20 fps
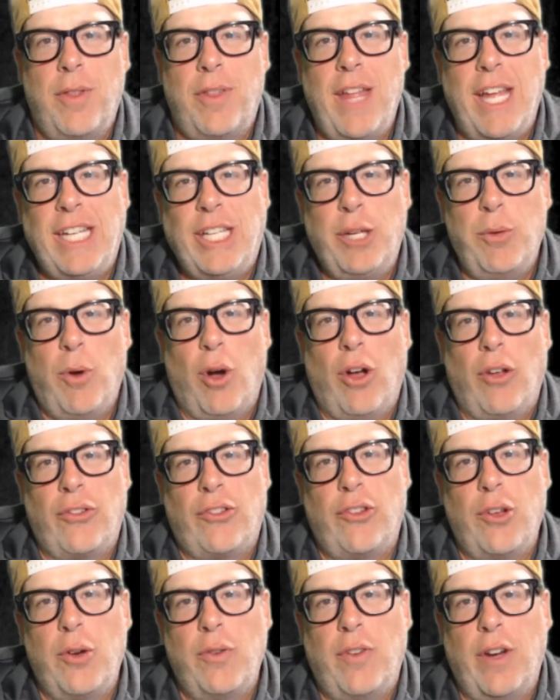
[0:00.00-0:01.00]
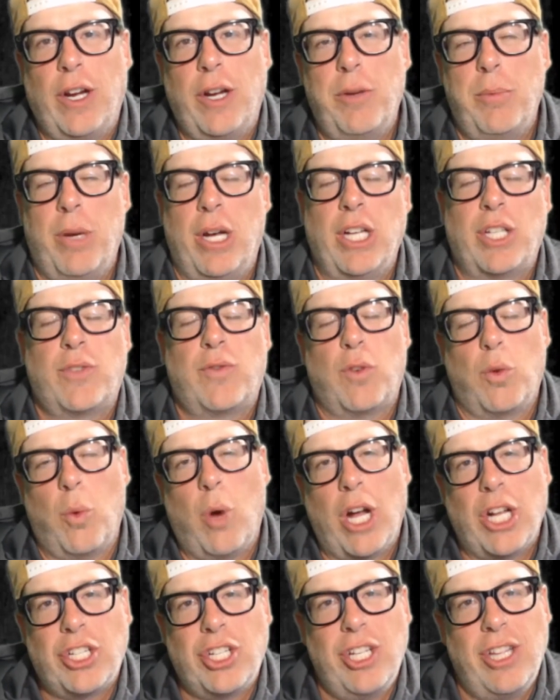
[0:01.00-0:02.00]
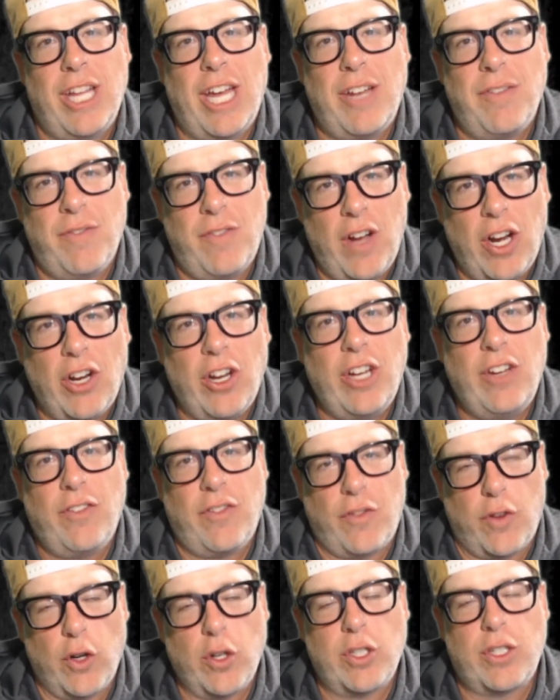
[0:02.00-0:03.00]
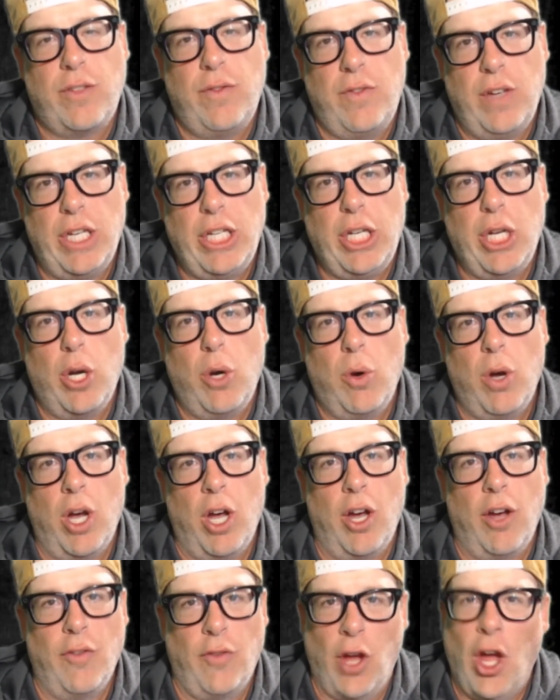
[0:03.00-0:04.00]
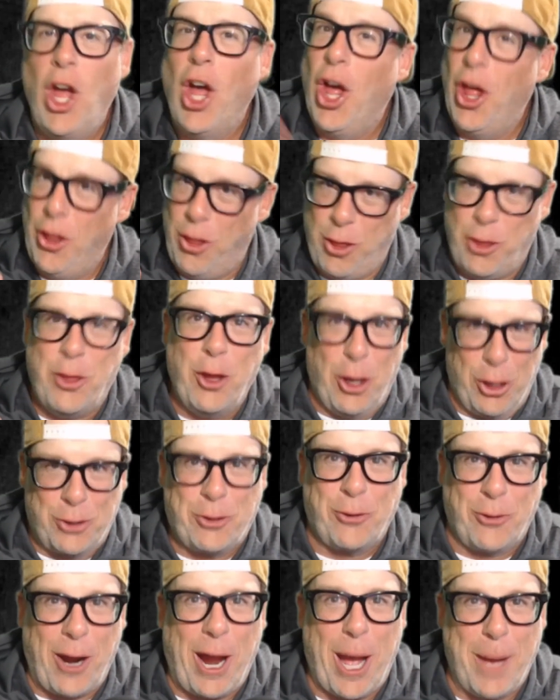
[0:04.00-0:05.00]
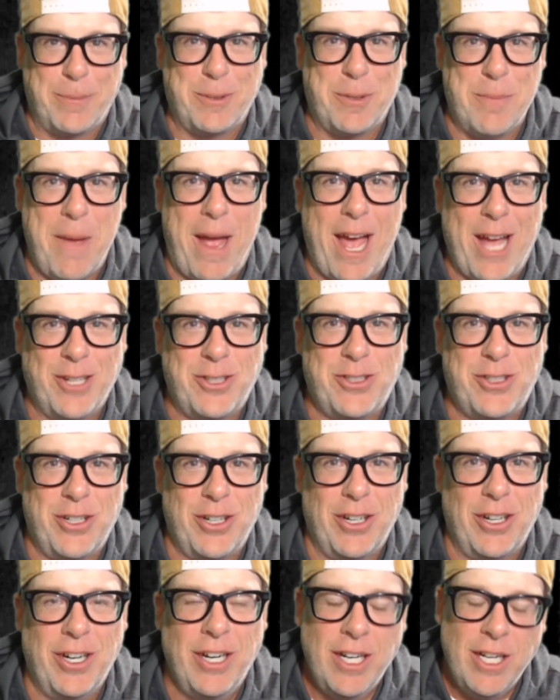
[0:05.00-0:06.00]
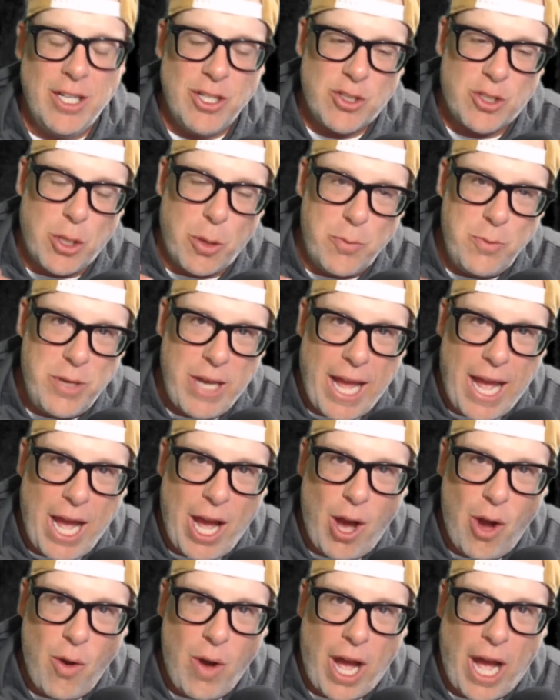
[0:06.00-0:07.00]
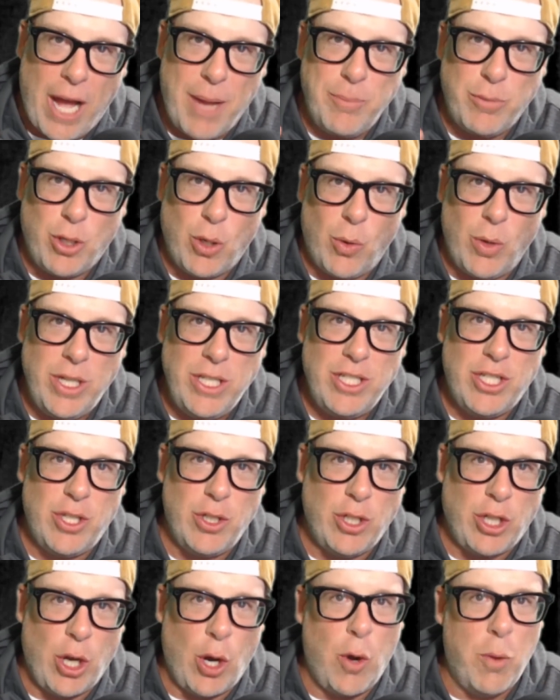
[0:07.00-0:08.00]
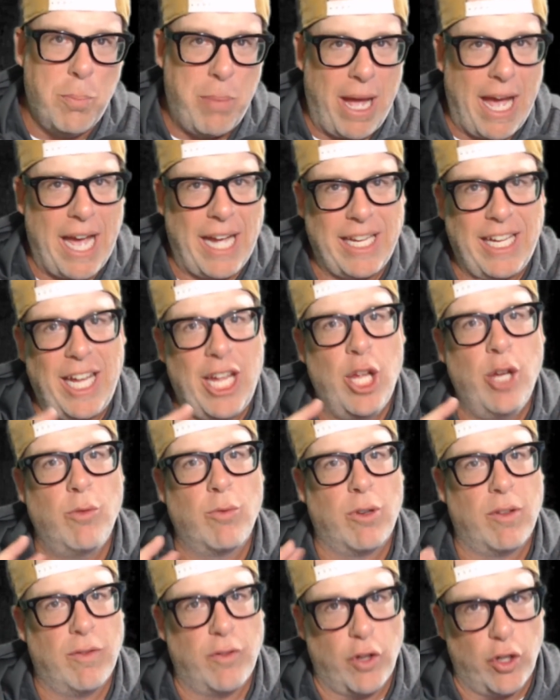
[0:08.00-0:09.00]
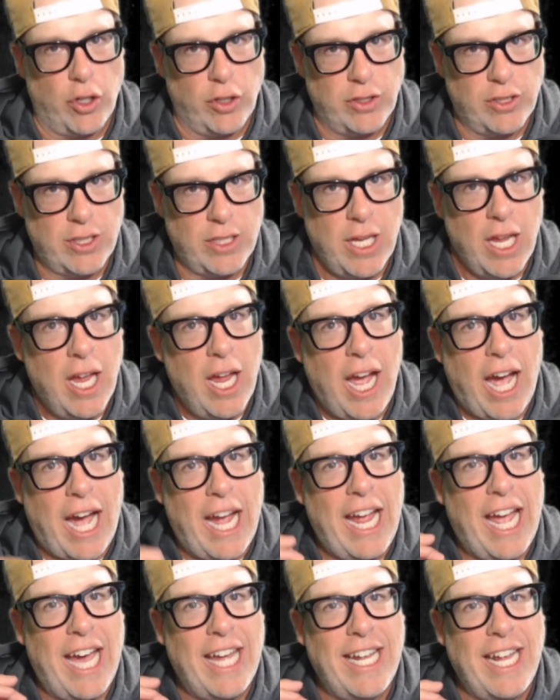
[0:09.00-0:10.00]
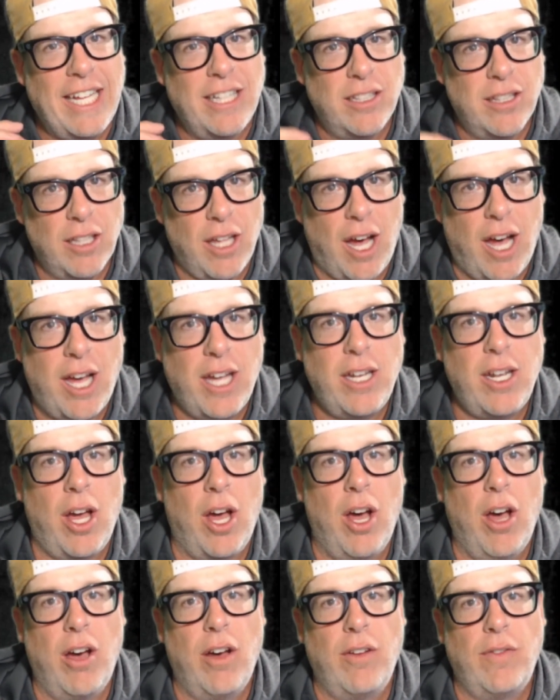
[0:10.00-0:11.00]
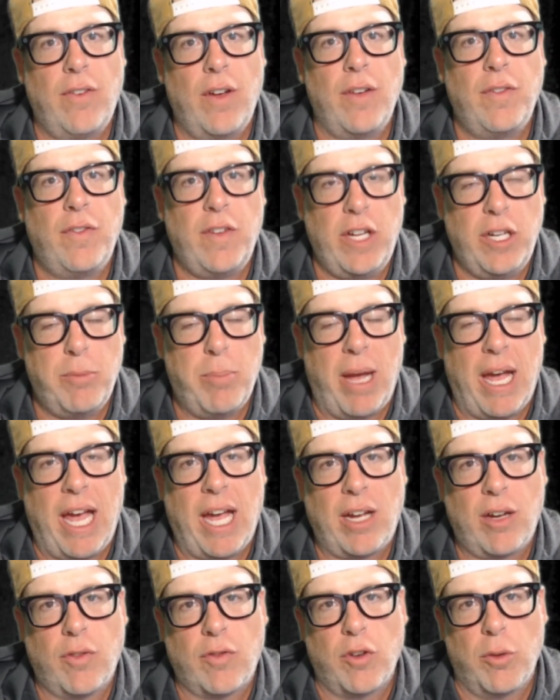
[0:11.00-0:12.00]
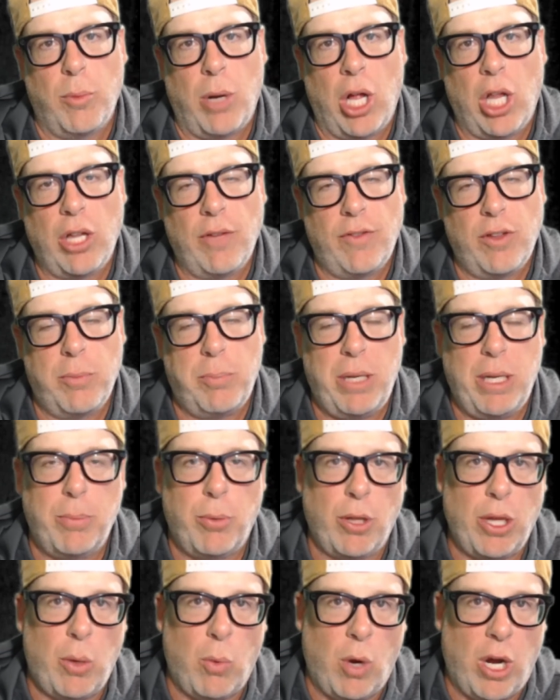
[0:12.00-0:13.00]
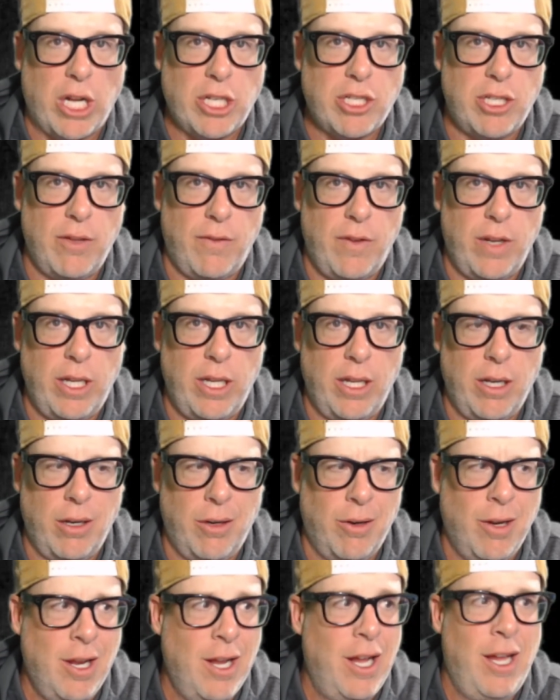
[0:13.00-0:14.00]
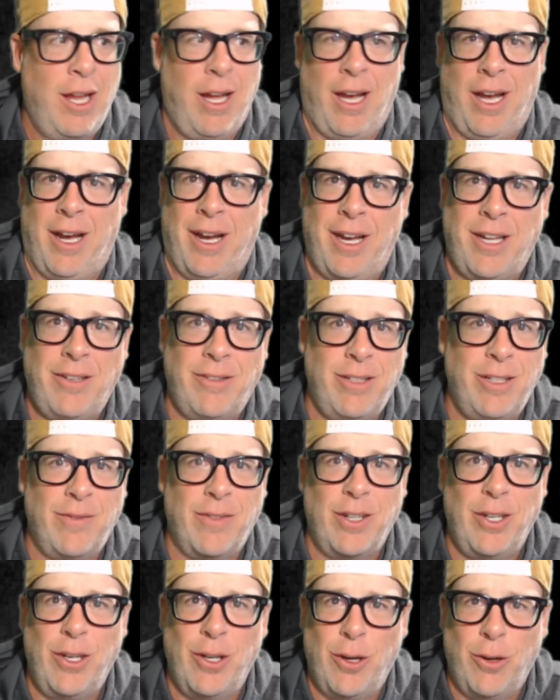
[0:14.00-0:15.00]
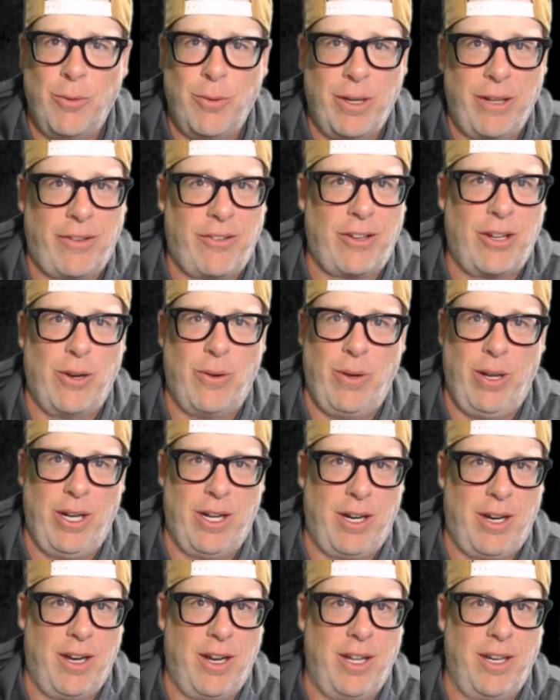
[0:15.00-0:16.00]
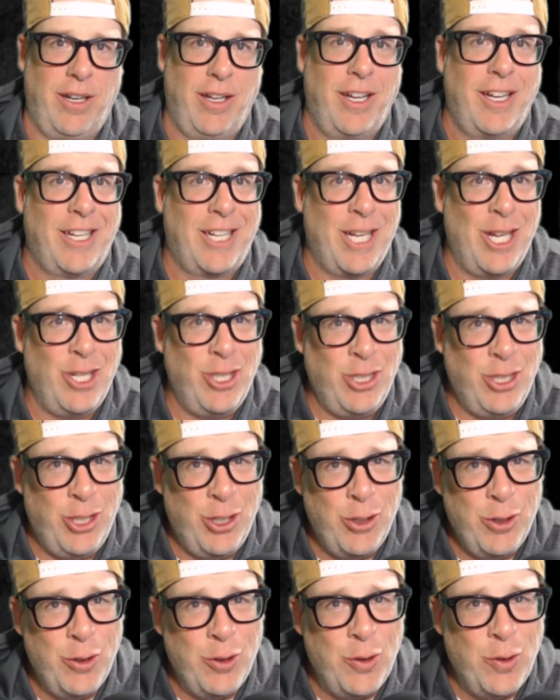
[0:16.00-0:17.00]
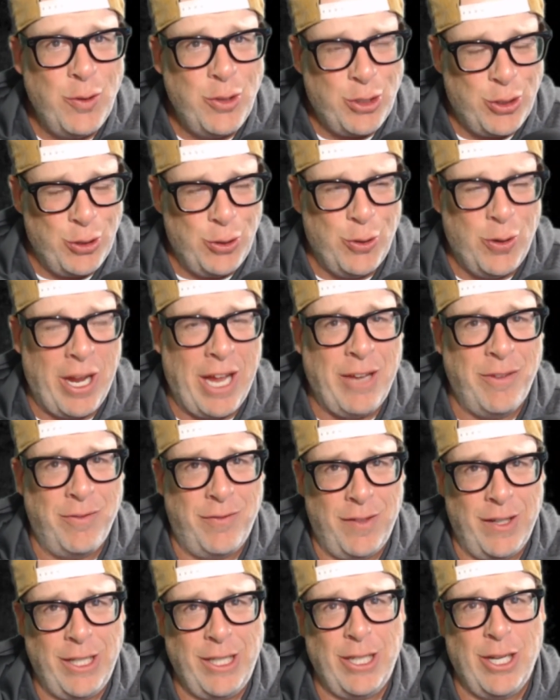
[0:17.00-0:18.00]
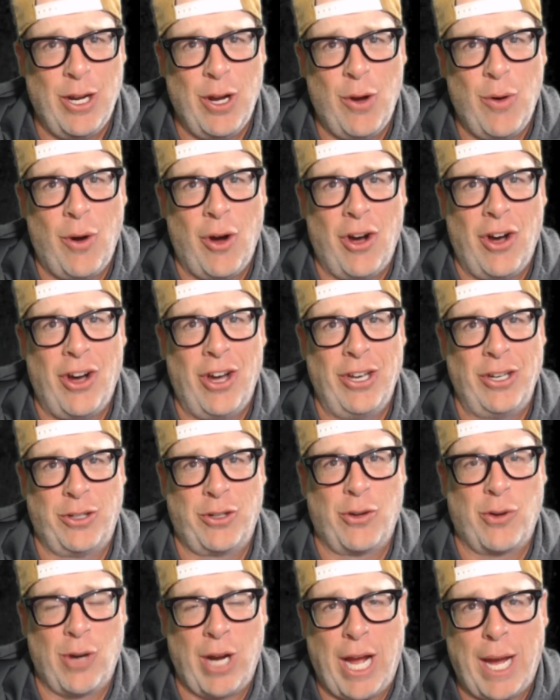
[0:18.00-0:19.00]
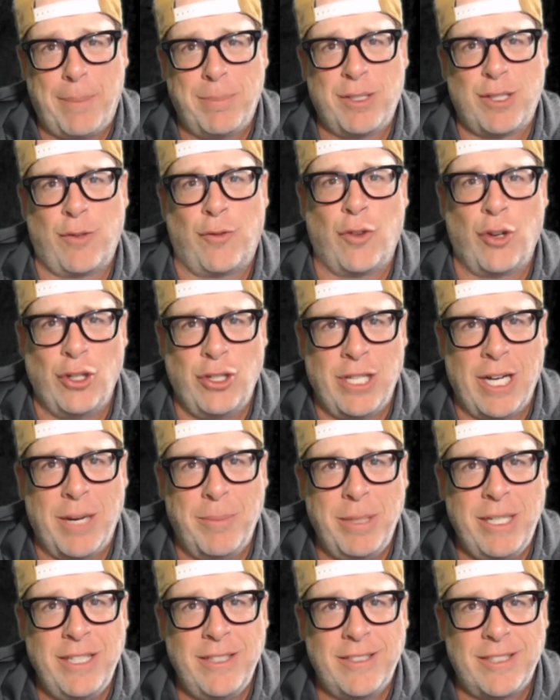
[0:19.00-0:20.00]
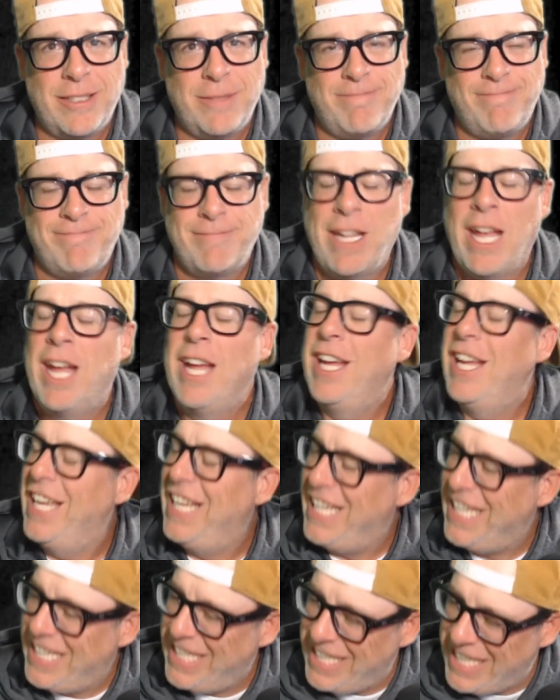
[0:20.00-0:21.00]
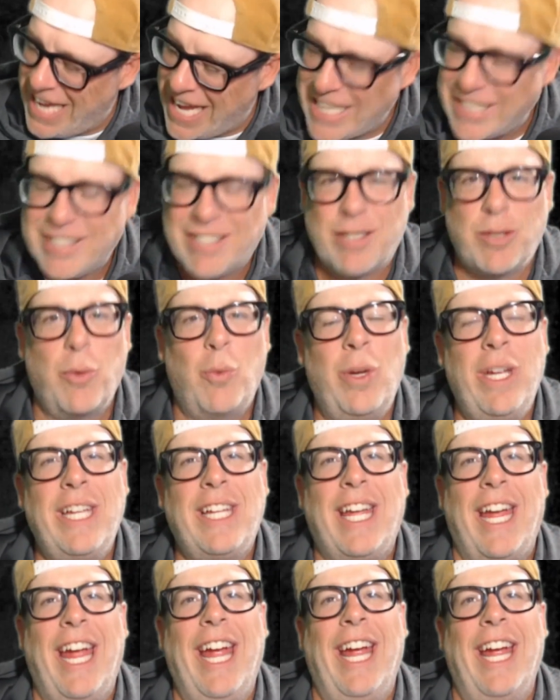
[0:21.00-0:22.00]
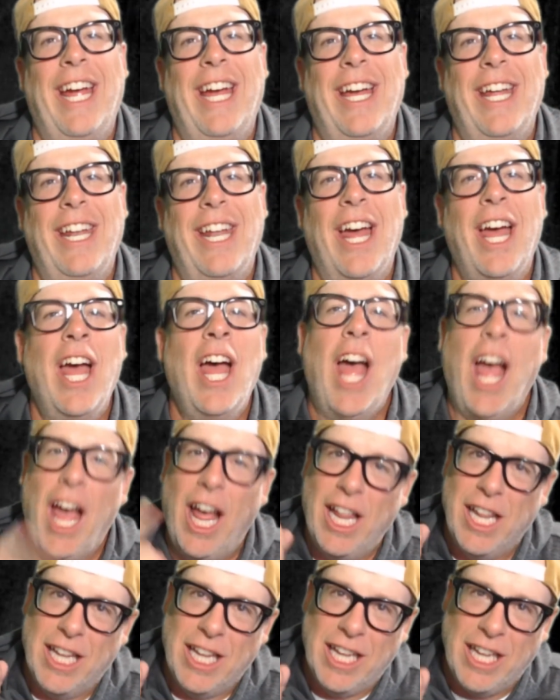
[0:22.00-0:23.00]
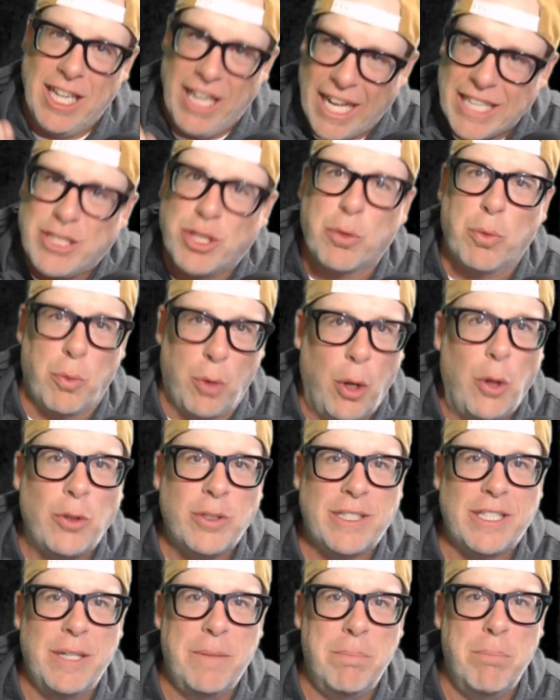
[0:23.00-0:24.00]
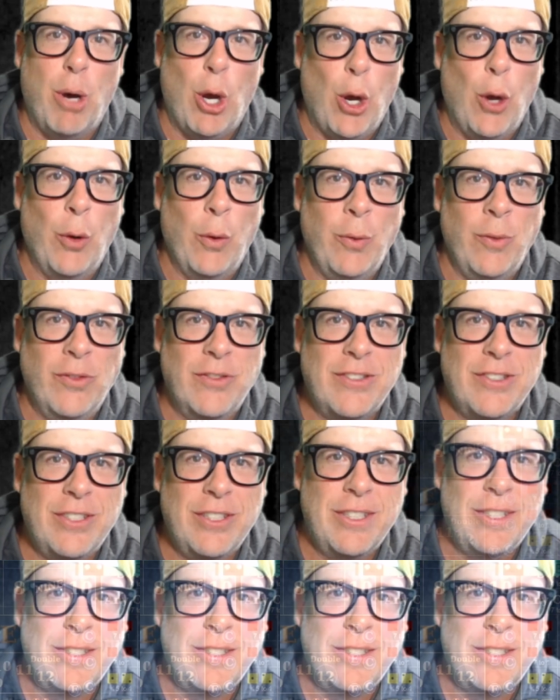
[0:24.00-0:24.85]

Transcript: Thank you all so very much for watching that very first video of the Crapsmaster. So now I'm going to go back in reverse. I had a lot of feedback from all of the people that watched the video. I don't even know what's going on. Can you do a video on craps for dummies? Yes, we can. Let's roll some bones.